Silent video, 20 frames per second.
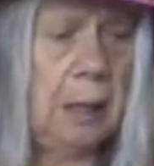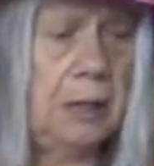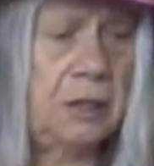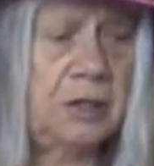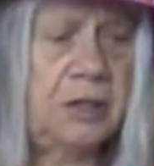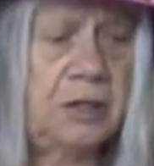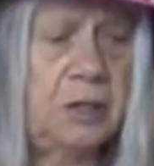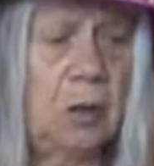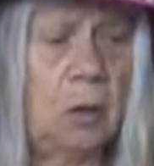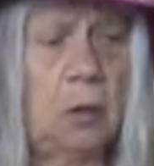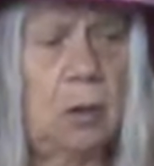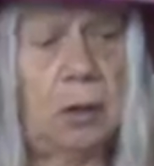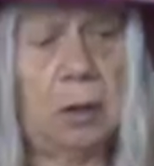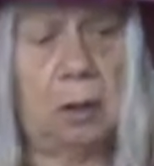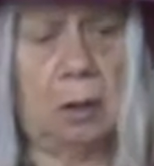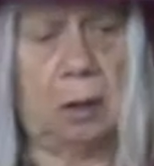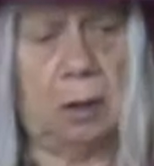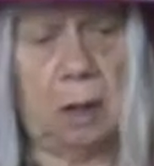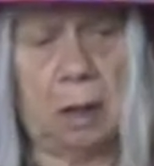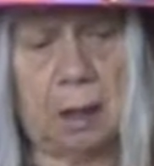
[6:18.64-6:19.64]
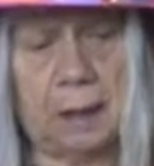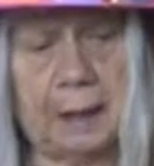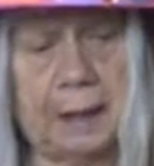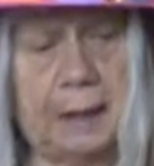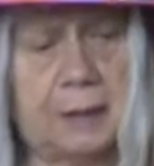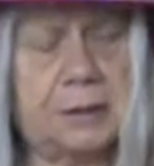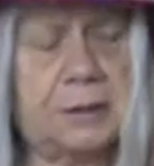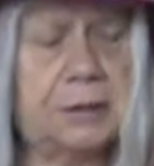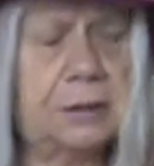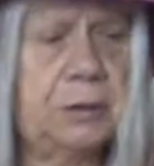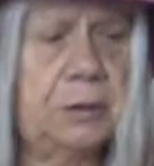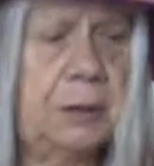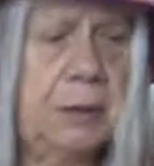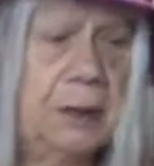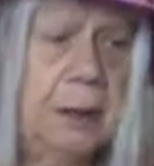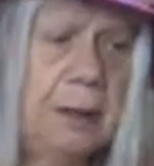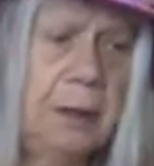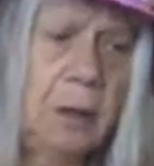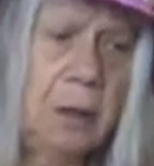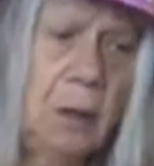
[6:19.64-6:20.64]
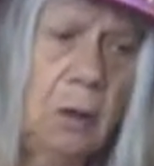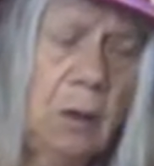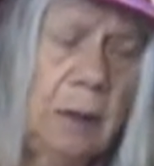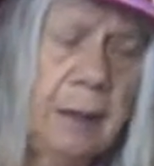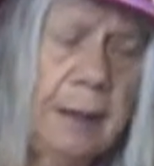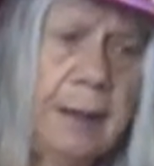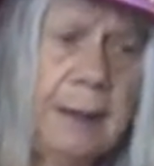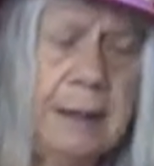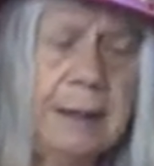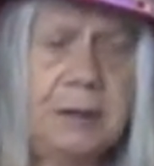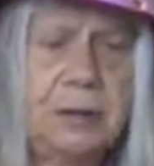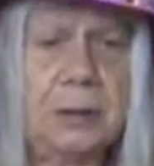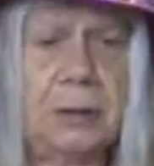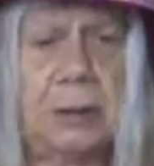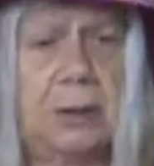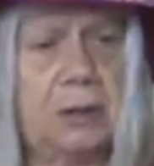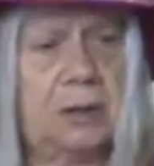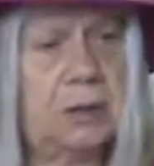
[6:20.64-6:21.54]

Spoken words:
So lung cancer and colon cancer.